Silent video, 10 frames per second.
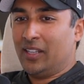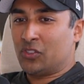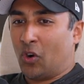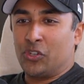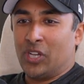
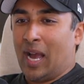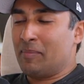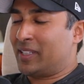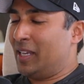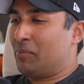It's our job
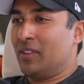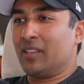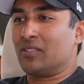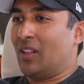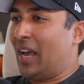to keep
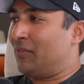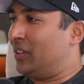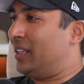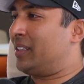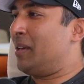things
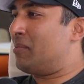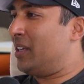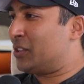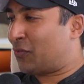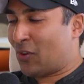lively and keep
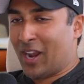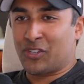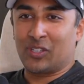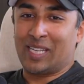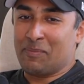things
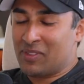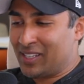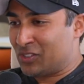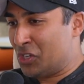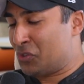fresh and keep
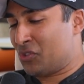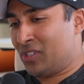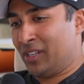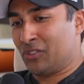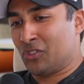things
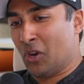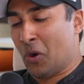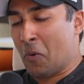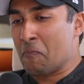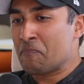interesting. So,